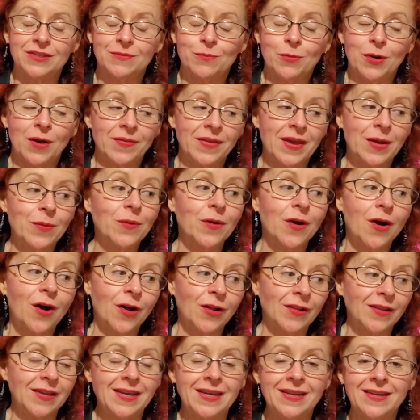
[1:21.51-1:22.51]
while they were
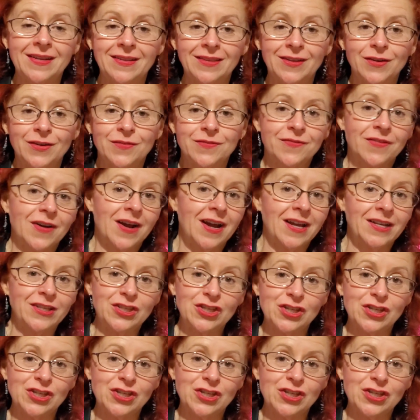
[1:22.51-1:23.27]
all eating their fried